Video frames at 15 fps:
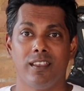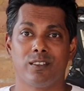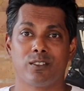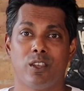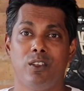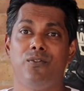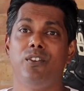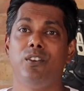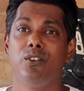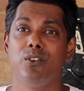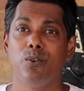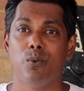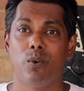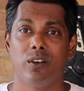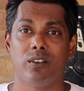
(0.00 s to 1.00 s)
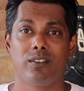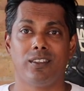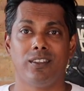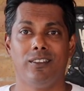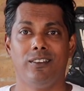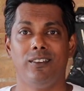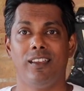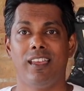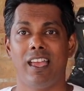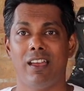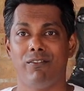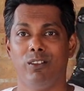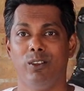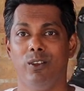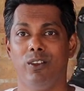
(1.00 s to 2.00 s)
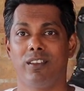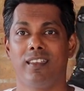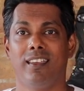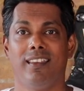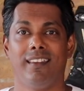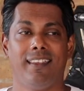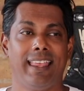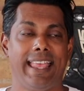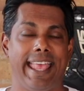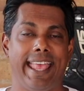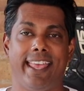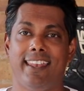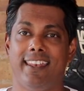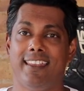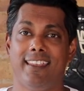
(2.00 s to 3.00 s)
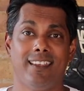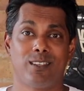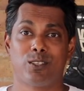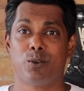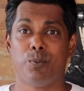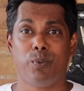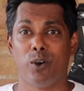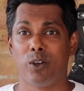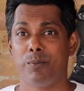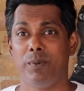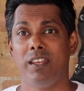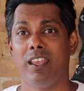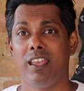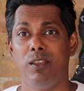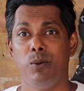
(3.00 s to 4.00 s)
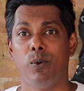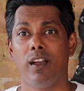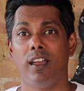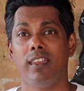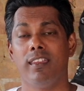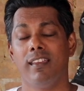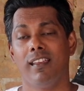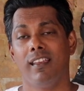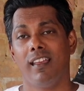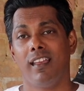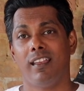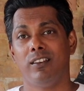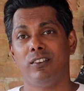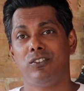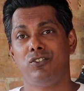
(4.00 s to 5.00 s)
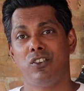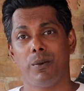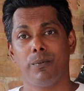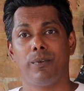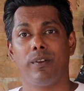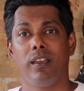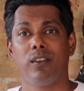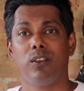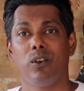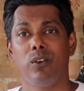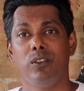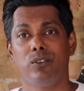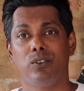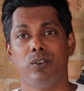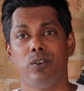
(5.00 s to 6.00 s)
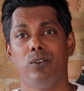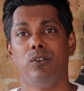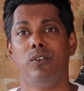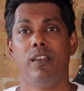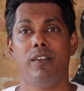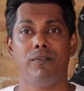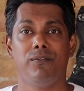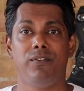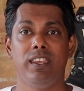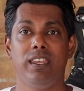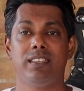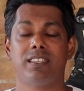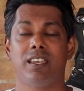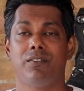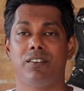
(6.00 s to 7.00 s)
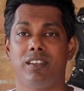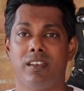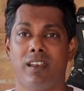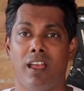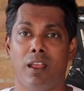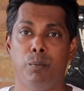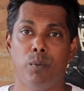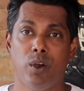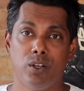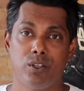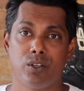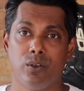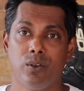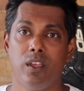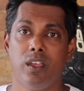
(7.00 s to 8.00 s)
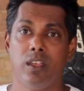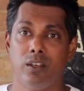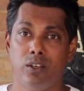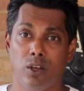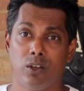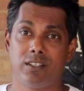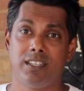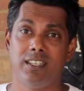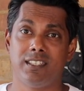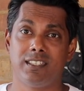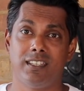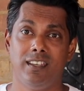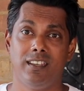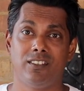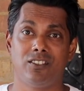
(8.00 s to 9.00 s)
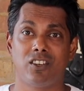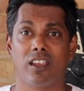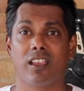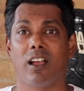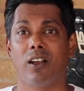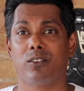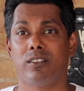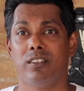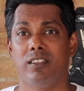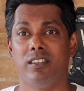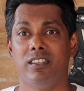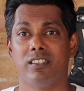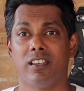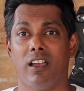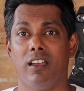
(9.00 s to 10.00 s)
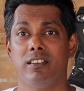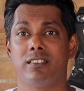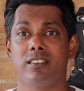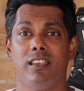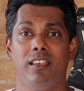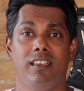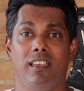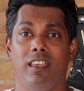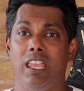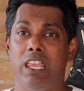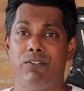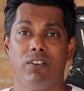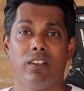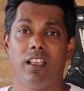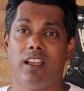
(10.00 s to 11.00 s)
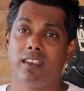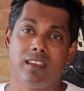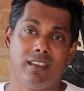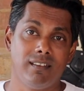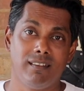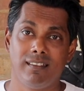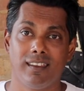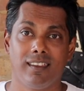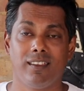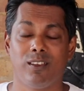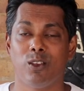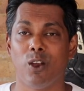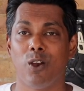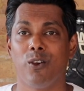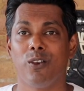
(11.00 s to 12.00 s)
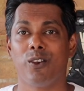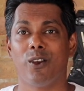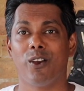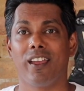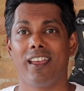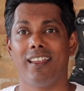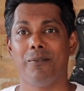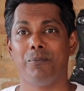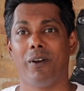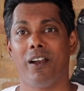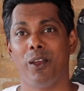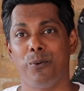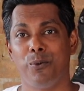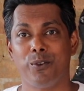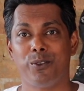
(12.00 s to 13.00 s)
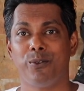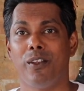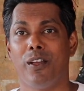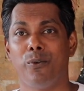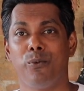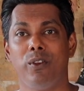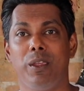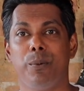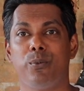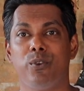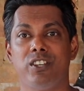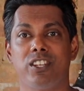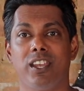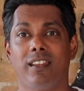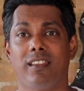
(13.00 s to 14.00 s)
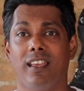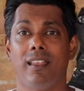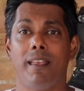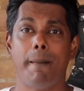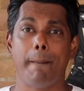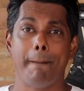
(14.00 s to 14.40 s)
So if you do want to have a look and support me in any way, go into v79moto.cc, check out the designs. If you like it, go ahead and buy. I really appreciate that.